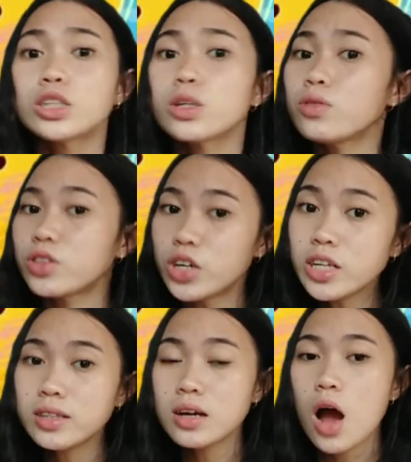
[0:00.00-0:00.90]
So
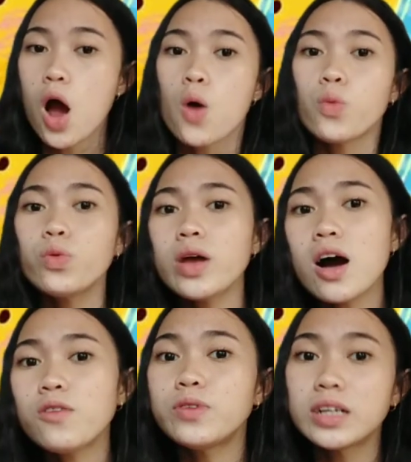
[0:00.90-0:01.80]
third, we
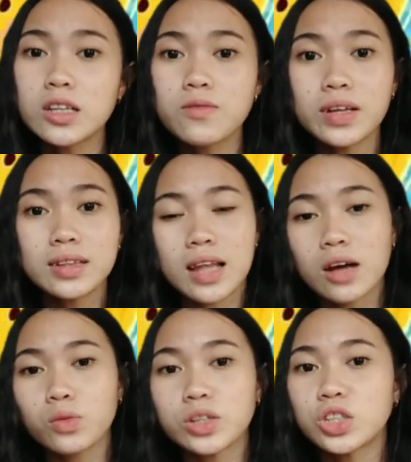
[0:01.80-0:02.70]
have relevant
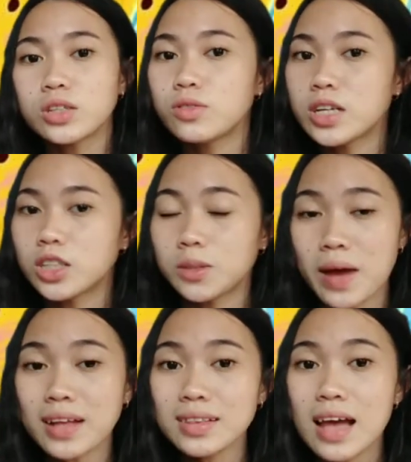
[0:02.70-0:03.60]
language
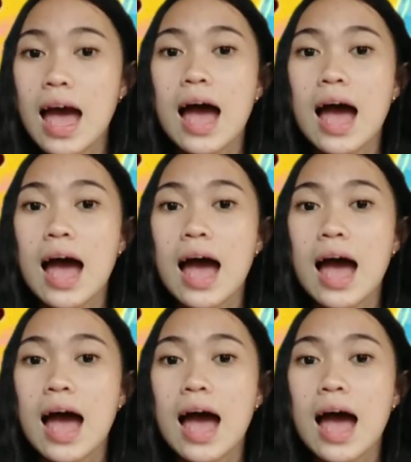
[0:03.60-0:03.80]
enrichment